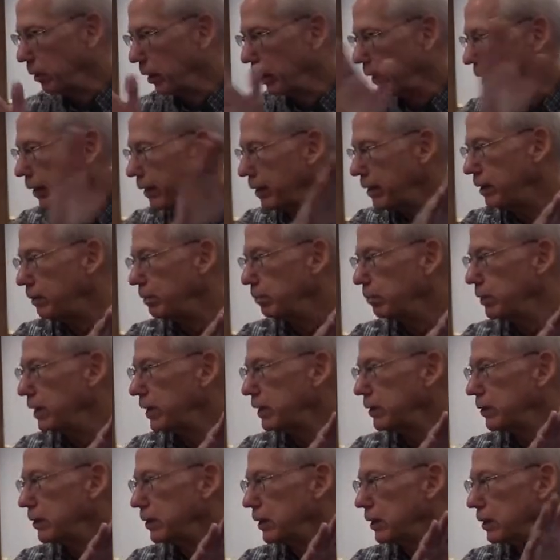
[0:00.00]
millennium
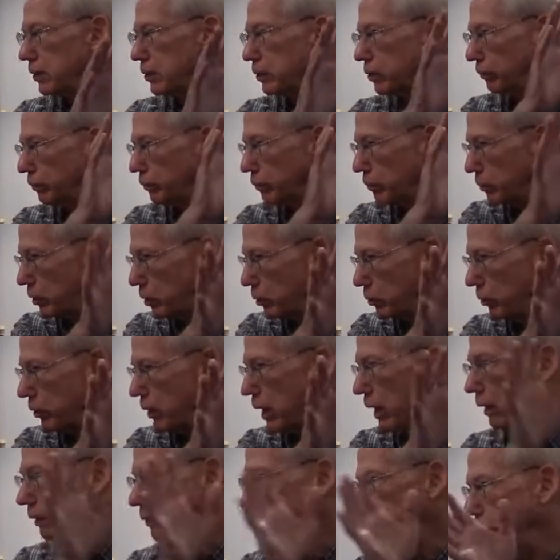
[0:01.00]
BC, so from
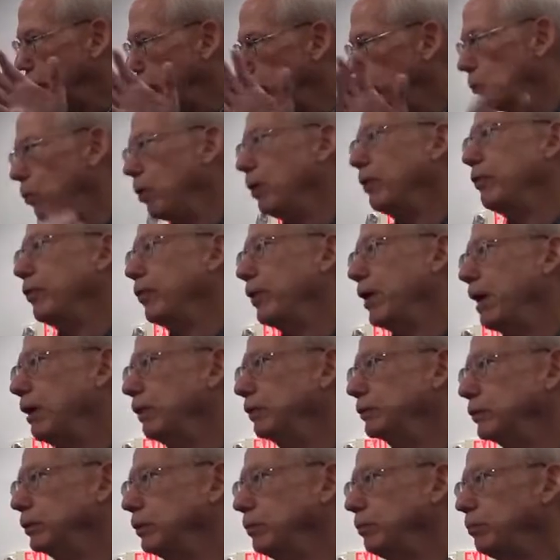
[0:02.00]
2000 to
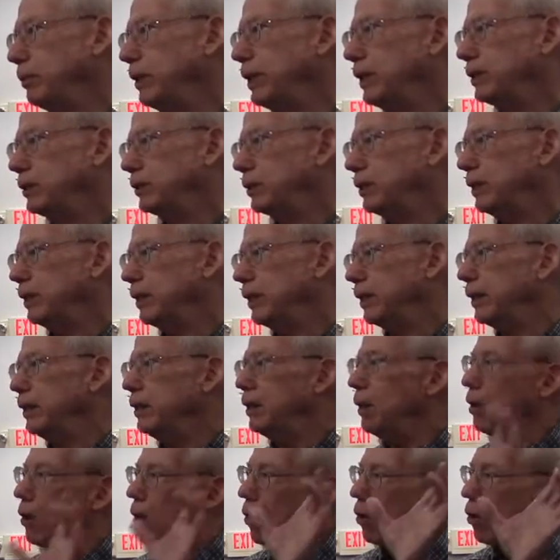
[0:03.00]
1000 BC,
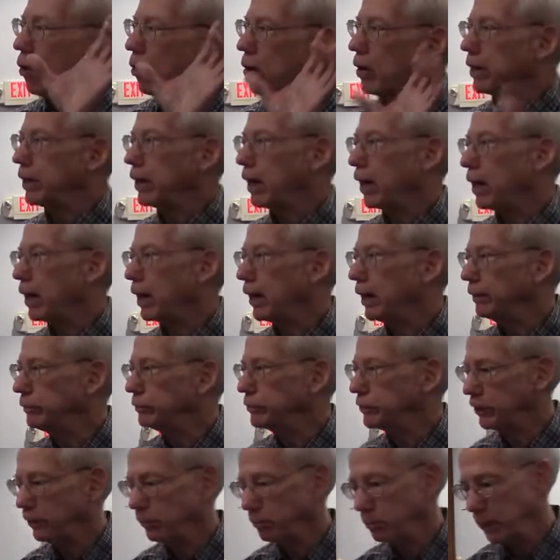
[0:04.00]

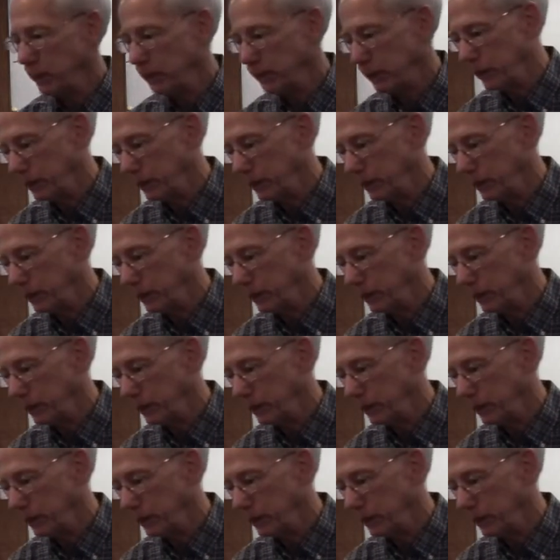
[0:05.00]
archives have been